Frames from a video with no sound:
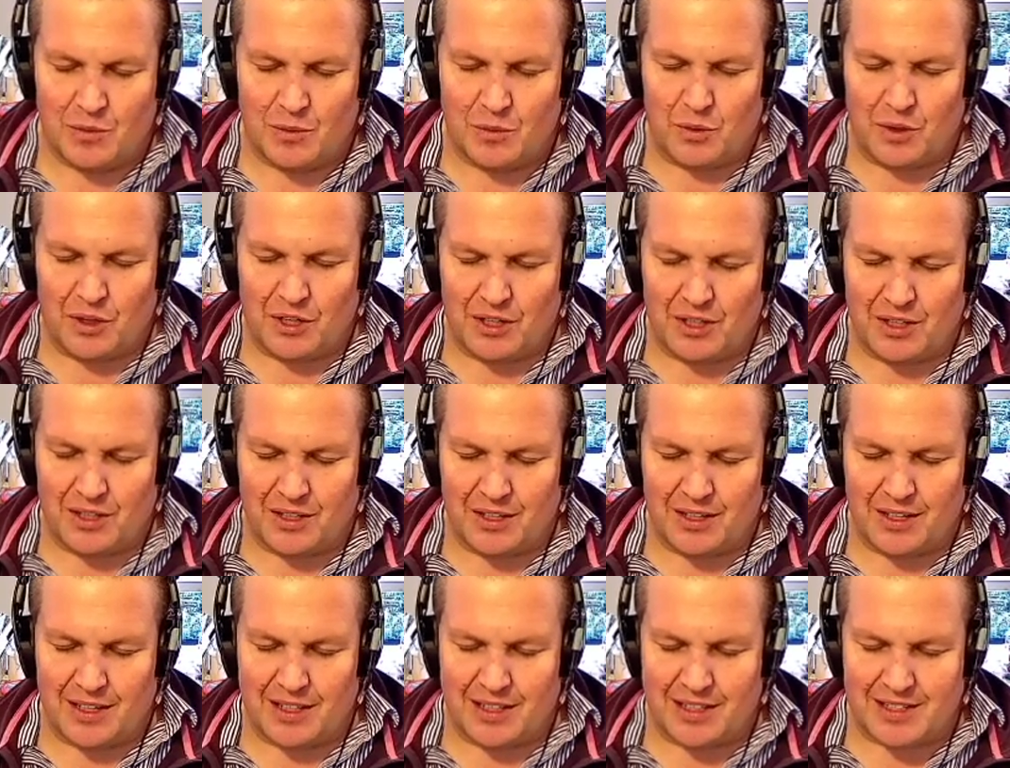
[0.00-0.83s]

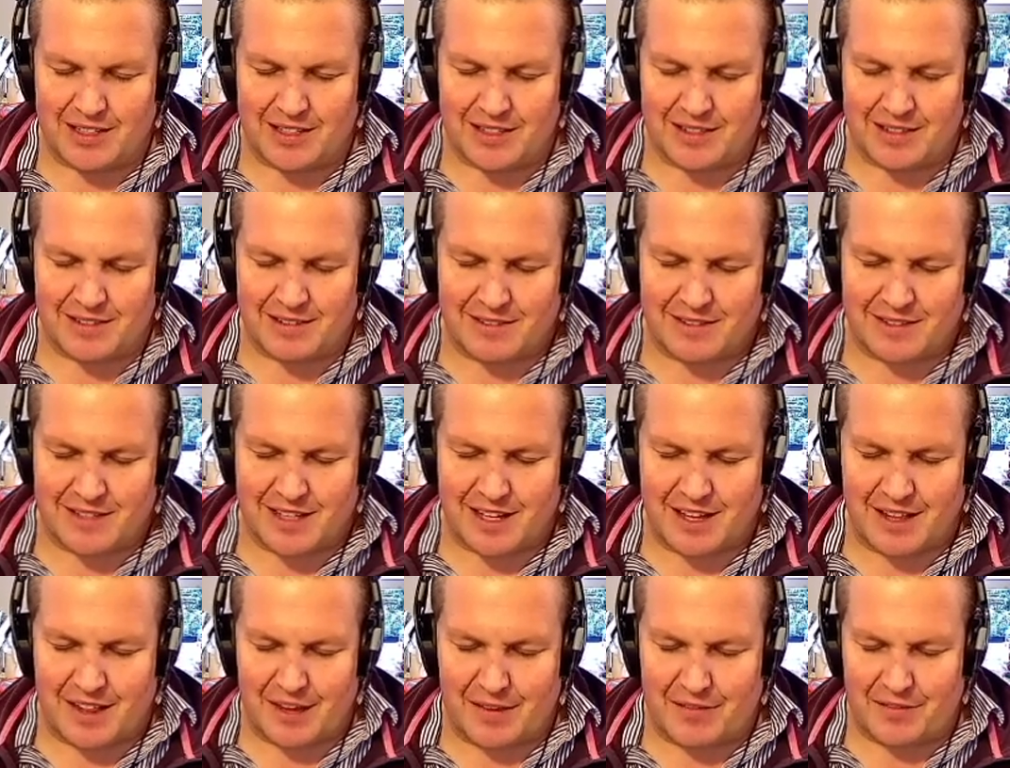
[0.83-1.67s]
world, as
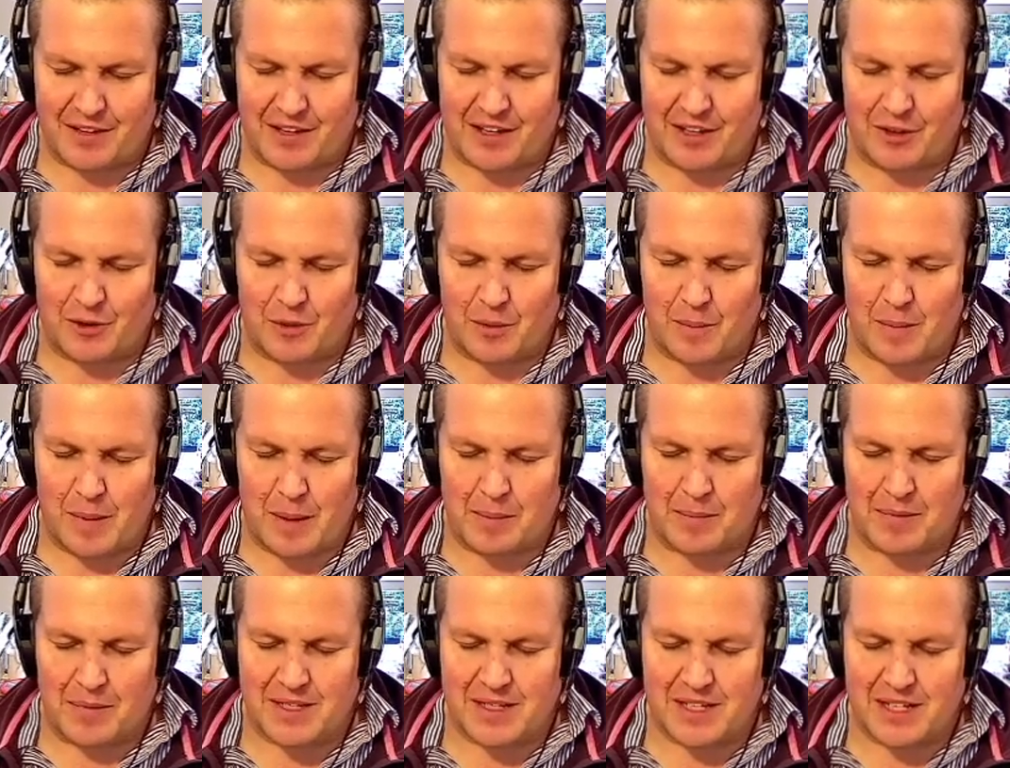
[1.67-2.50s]
South Africa
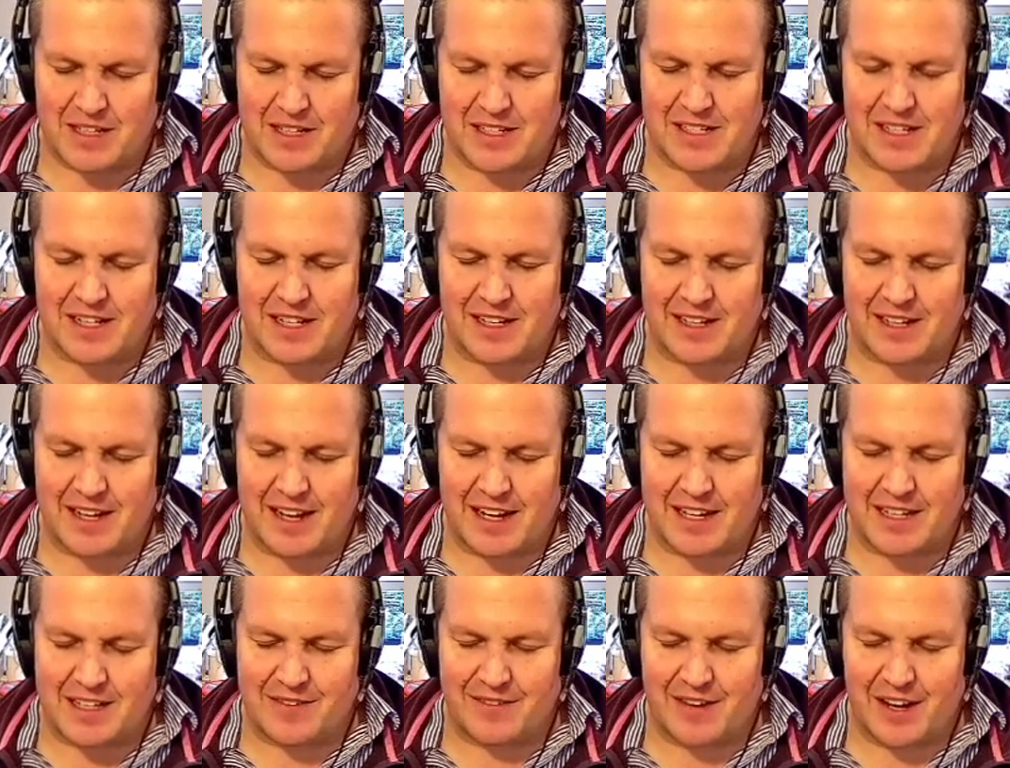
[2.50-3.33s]
remembers 16
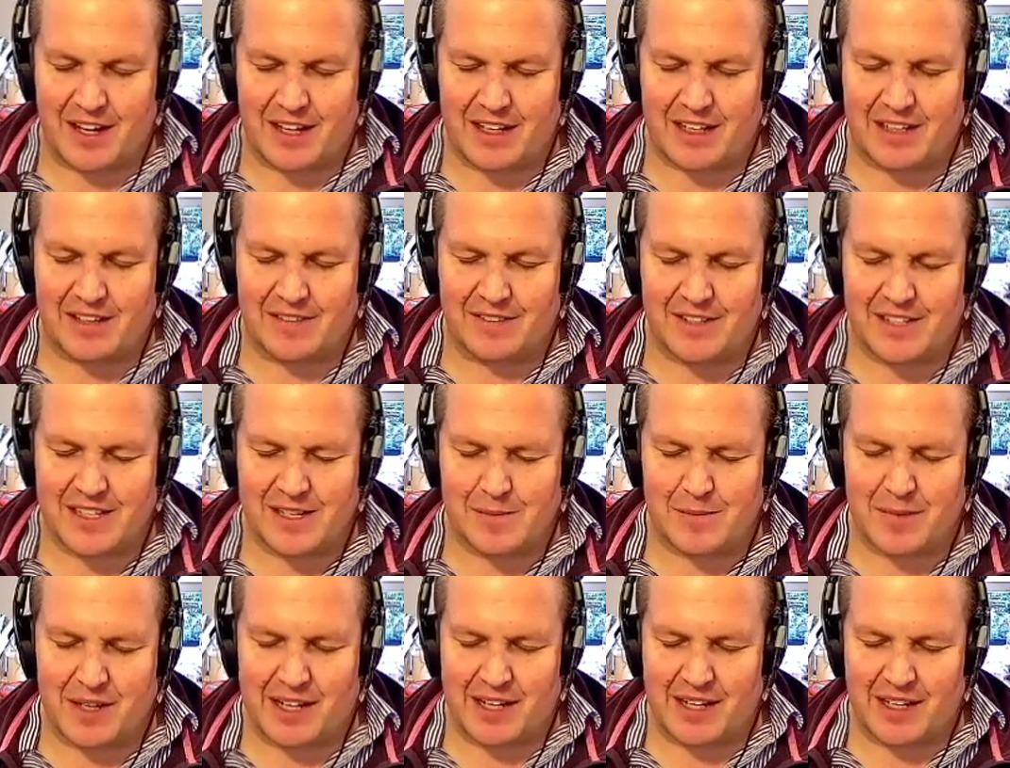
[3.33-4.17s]
days of
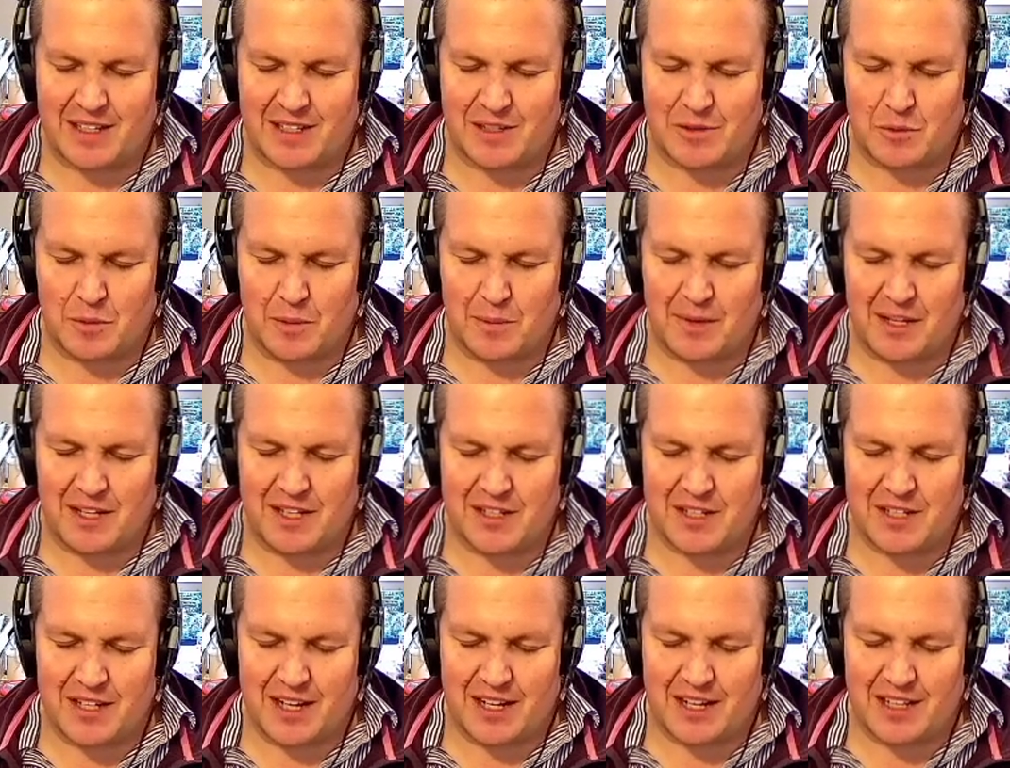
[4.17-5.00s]
activism against women
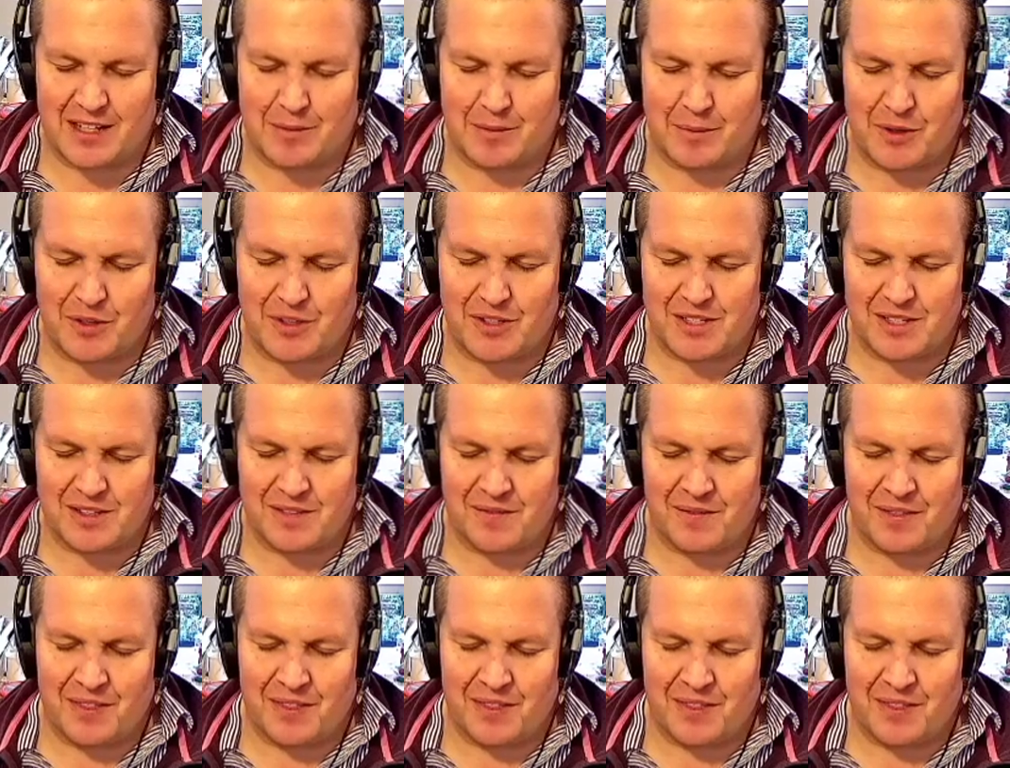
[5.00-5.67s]
and child abuse,